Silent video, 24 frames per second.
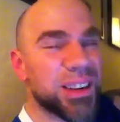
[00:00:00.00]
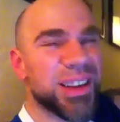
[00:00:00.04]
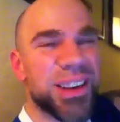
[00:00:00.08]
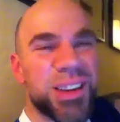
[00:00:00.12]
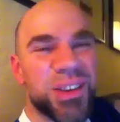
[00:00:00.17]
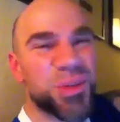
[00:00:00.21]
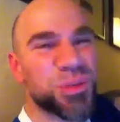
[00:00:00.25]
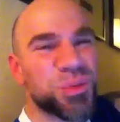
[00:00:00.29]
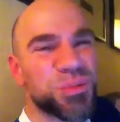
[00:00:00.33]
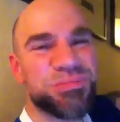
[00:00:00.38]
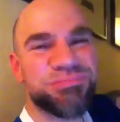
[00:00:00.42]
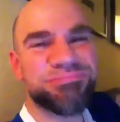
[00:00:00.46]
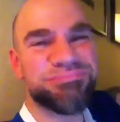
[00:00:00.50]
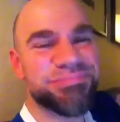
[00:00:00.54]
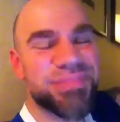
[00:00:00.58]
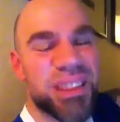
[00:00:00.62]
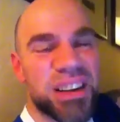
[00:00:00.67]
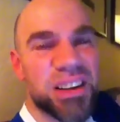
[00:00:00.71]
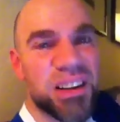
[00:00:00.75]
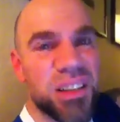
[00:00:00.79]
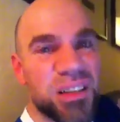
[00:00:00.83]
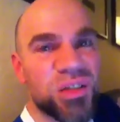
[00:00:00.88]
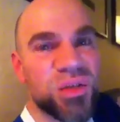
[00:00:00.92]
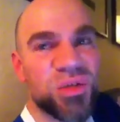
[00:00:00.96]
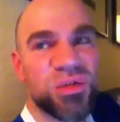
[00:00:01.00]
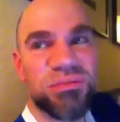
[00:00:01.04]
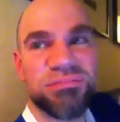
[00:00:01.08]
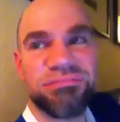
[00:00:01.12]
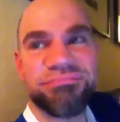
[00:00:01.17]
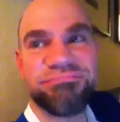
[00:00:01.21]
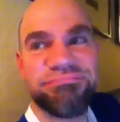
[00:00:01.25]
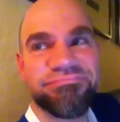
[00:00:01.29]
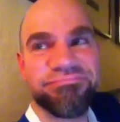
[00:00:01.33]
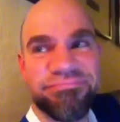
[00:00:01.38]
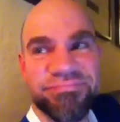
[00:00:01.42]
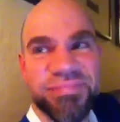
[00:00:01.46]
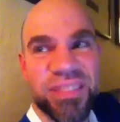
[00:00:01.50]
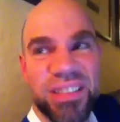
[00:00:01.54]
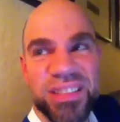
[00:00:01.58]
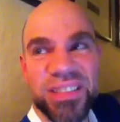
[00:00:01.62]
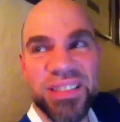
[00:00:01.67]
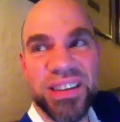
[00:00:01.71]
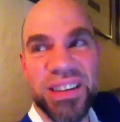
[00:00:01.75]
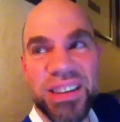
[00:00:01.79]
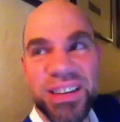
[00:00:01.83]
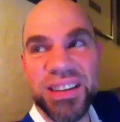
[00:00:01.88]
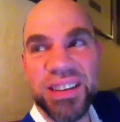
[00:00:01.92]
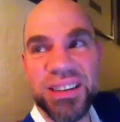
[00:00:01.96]
No,
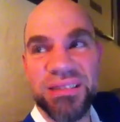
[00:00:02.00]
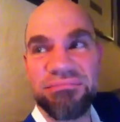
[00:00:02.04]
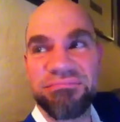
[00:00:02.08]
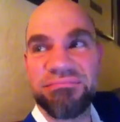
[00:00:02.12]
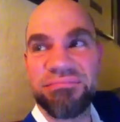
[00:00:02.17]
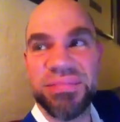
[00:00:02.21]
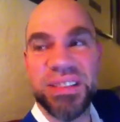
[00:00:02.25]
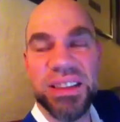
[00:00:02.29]
they're not.